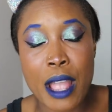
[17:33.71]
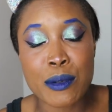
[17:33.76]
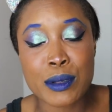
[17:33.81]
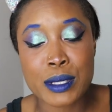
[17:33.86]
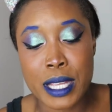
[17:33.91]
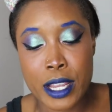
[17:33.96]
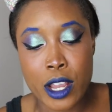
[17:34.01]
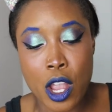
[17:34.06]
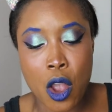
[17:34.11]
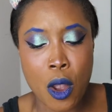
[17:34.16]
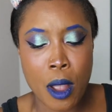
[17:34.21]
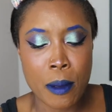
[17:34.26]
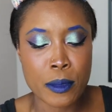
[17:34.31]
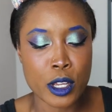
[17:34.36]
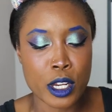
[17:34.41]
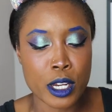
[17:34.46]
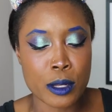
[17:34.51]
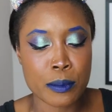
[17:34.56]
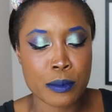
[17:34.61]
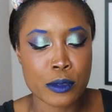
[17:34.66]
I was like, oh,
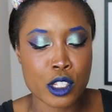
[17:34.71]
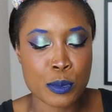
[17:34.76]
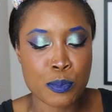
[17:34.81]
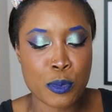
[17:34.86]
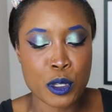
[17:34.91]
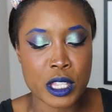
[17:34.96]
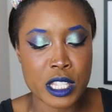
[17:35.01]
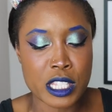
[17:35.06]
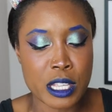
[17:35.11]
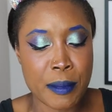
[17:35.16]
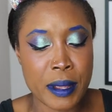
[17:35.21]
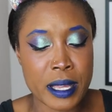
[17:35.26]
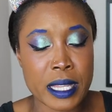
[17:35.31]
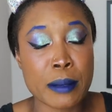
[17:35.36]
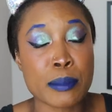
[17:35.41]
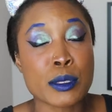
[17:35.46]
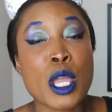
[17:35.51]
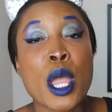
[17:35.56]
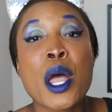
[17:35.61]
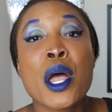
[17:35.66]
I'm gonna just put this on my
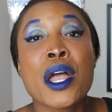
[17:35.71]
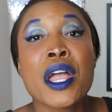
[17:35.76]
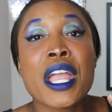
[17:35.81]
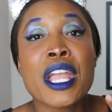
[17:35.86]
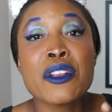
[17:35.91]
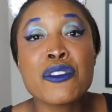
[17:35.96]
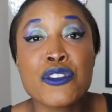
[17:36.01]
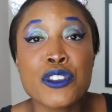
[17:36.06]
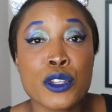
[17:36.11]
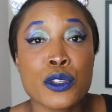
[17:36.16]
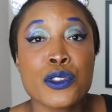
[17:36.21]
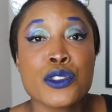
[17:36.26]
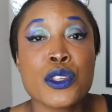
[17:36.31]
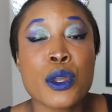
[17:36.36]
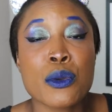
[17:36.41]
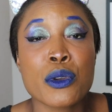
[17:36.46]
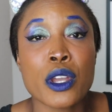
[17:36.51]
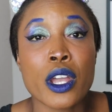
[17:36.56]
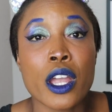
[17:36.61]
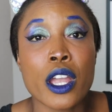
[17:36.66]
lips. It feels
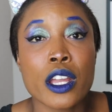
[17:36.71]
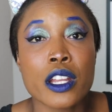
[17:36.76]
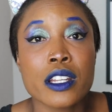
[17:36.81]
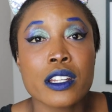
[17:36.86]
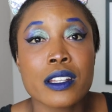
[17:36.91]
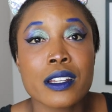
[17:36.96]
so good.